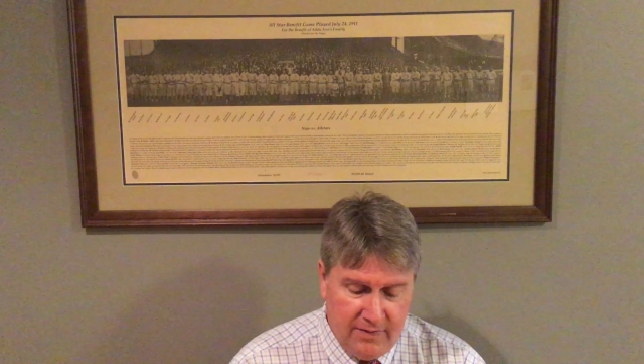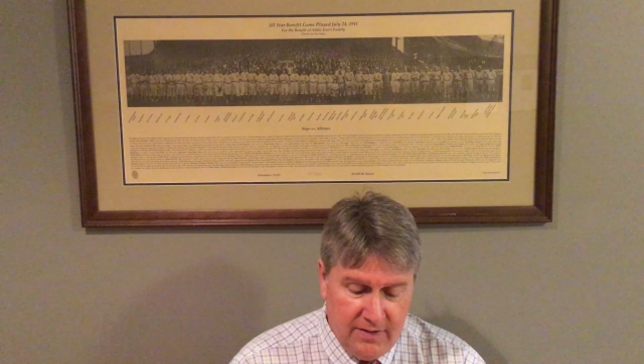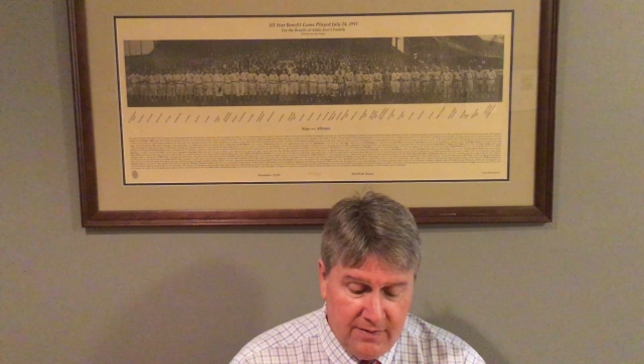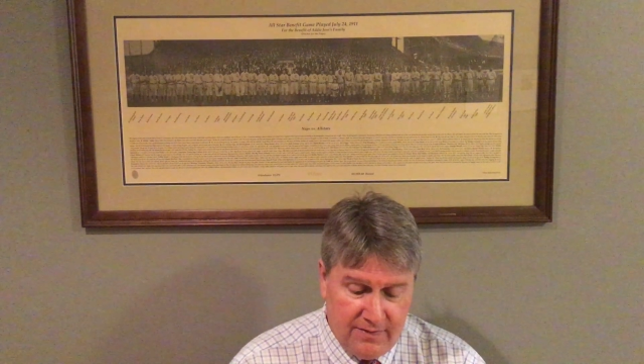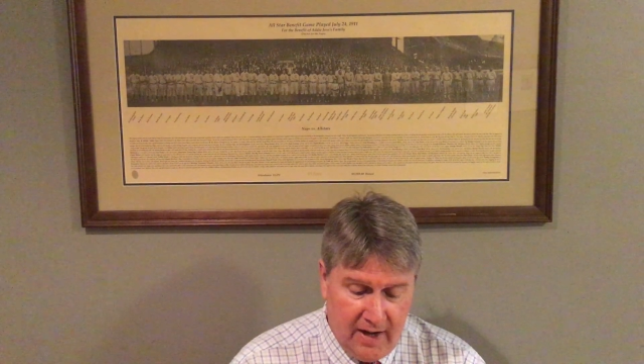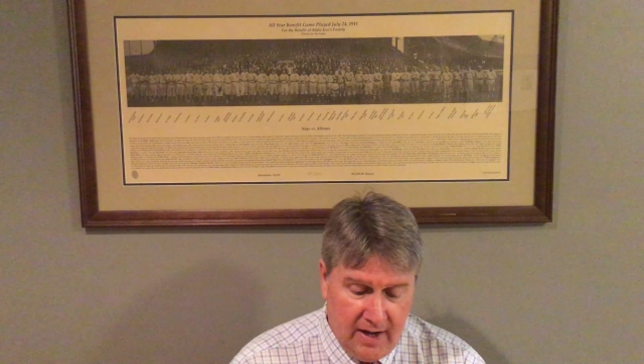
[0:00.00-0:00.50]

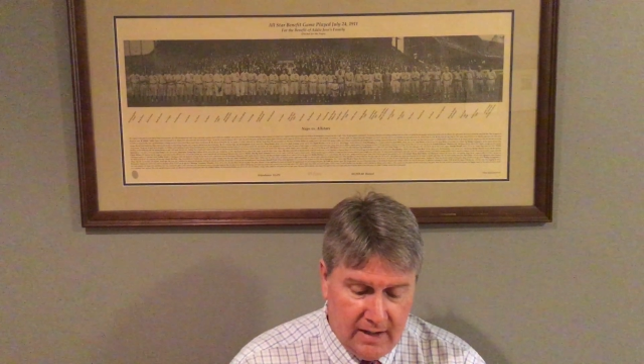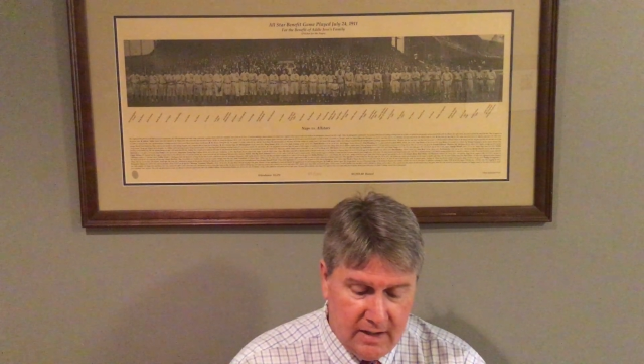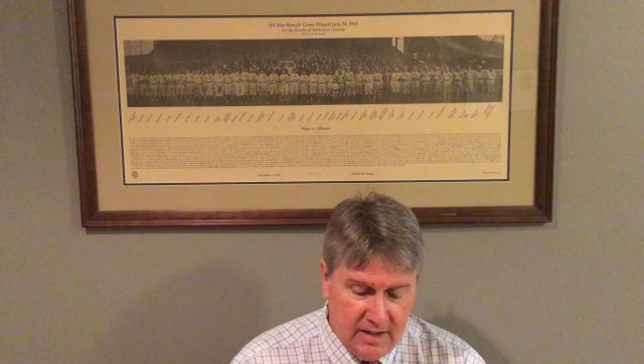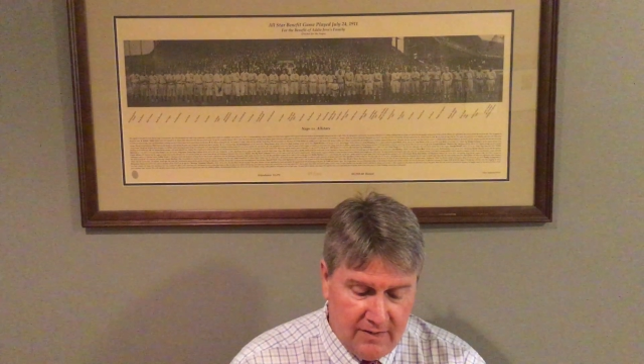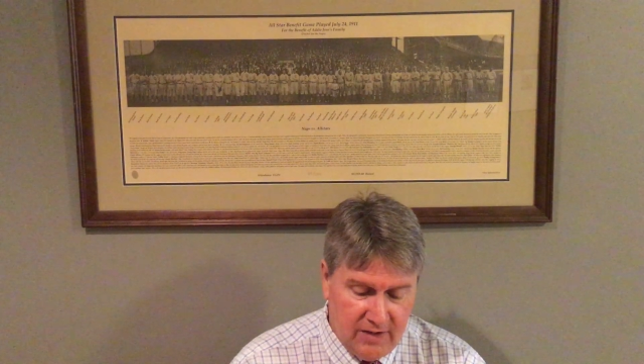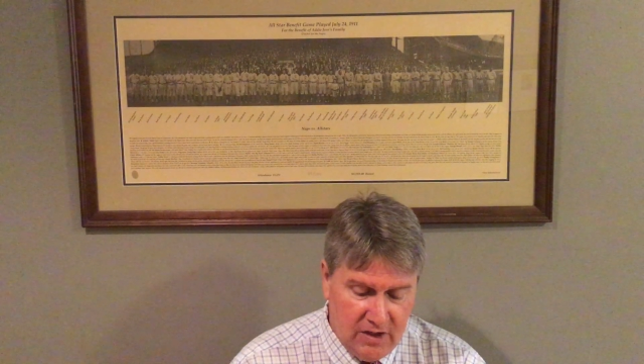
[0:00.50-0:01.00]
defined and
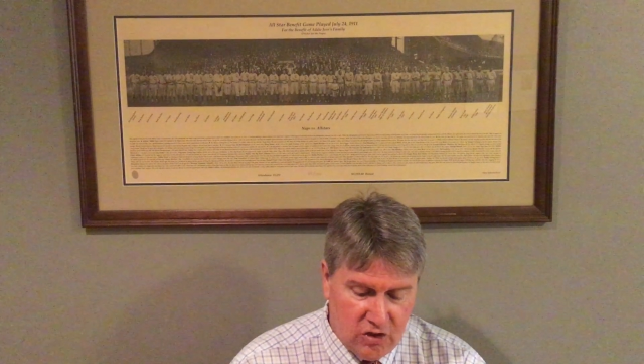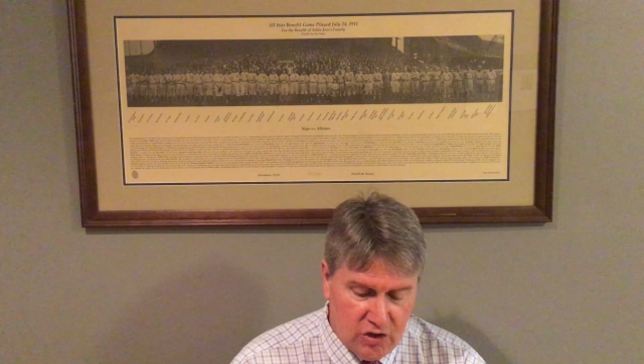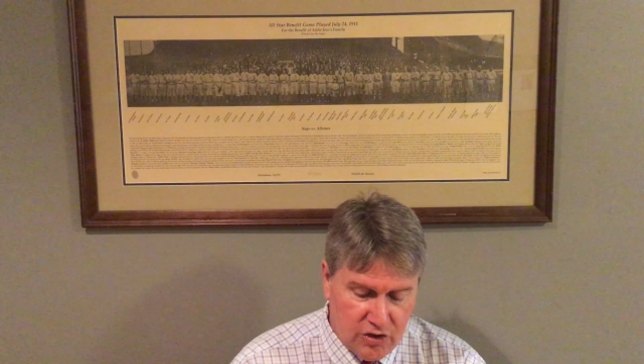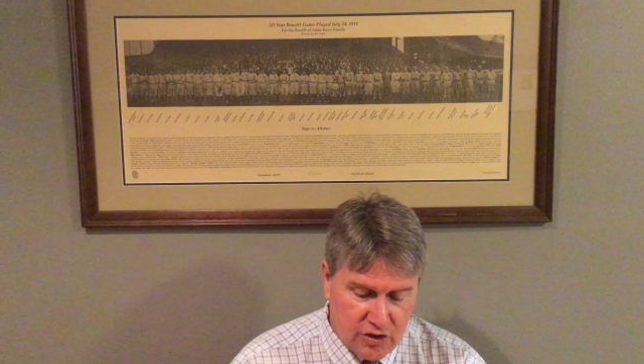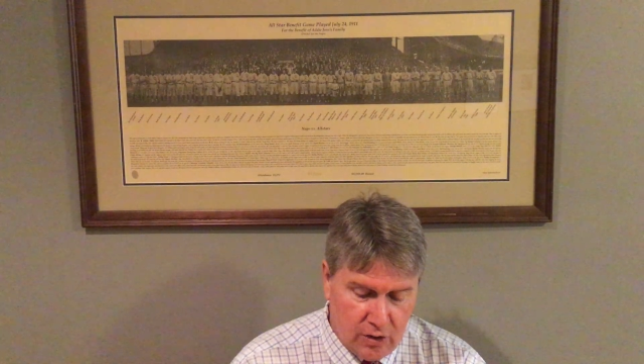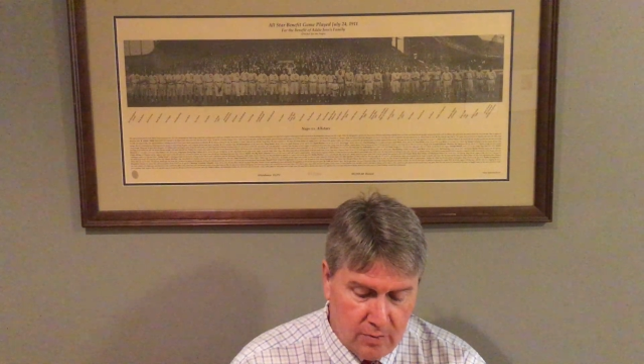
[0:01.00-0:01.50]

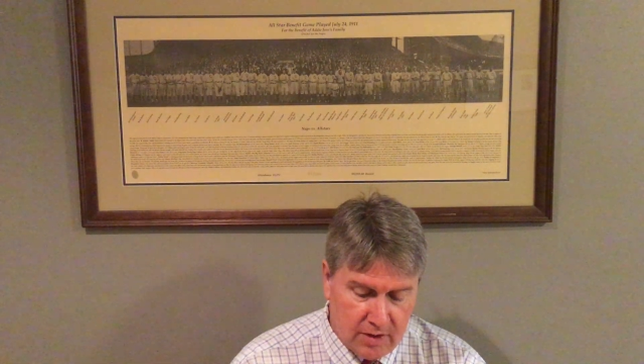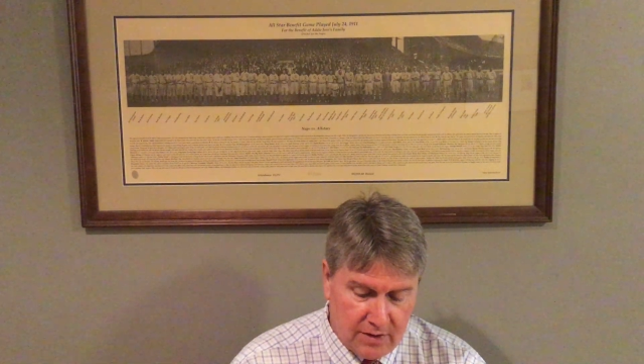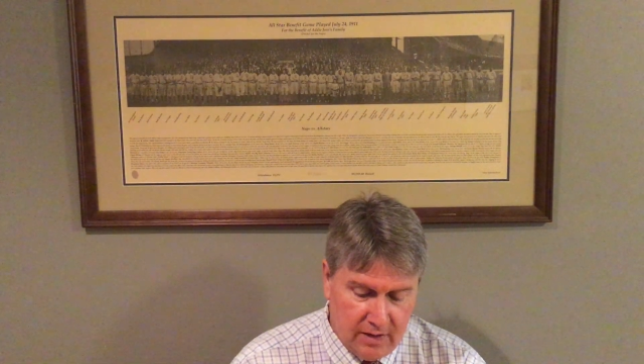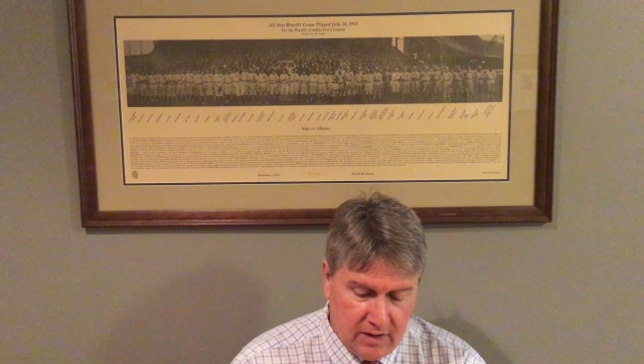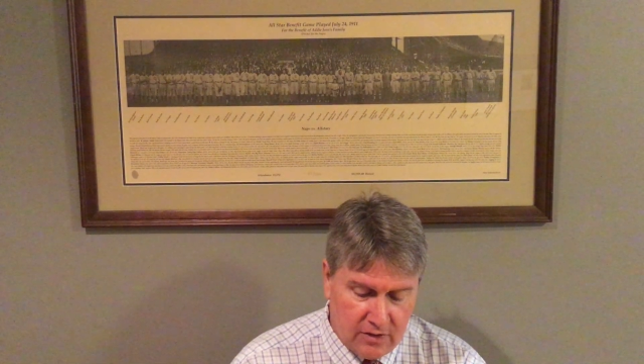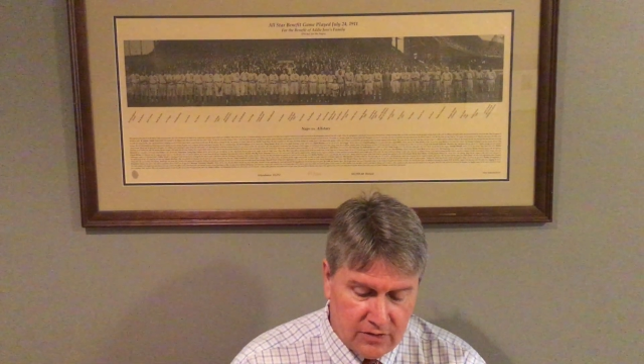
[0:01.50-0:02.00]
definition terms. I
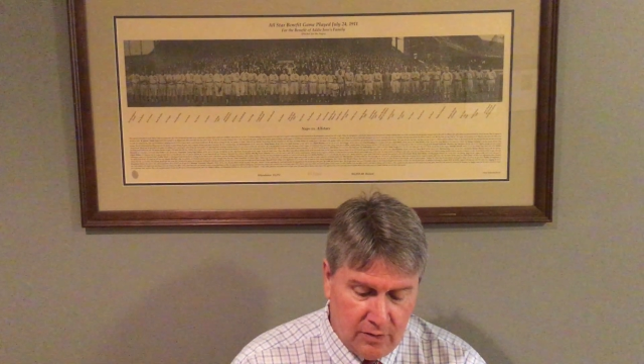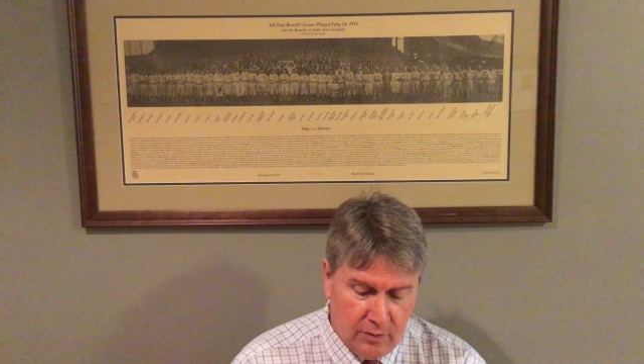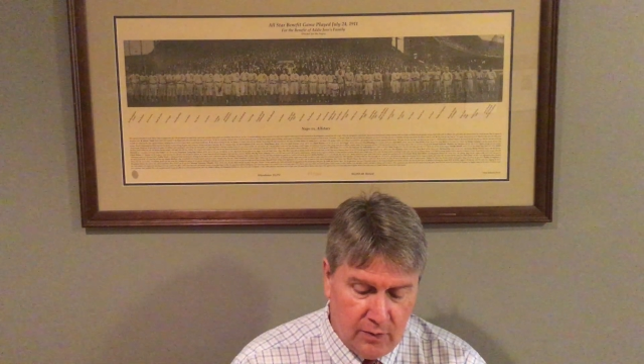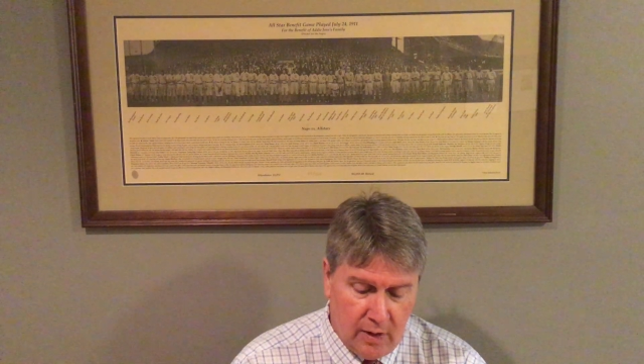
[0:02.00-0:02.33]
think that's so